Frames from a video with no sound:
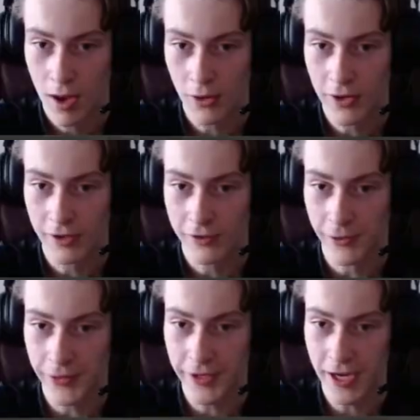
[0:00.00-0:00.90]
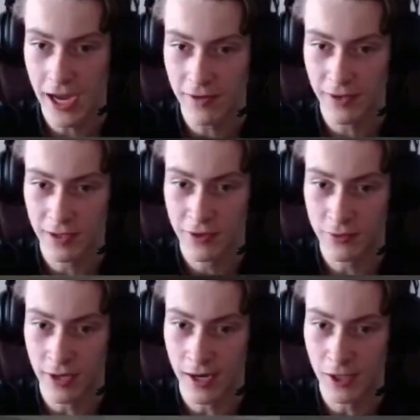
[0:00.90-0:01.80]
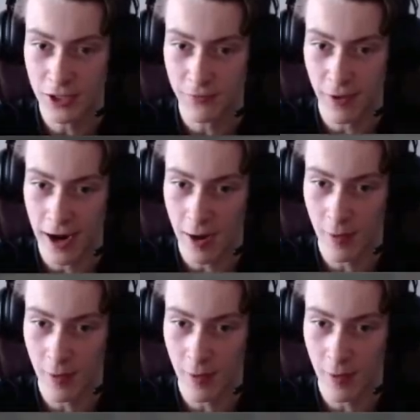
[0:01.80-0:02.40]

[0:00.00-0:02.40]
Okay, so I think I have a strategy for how I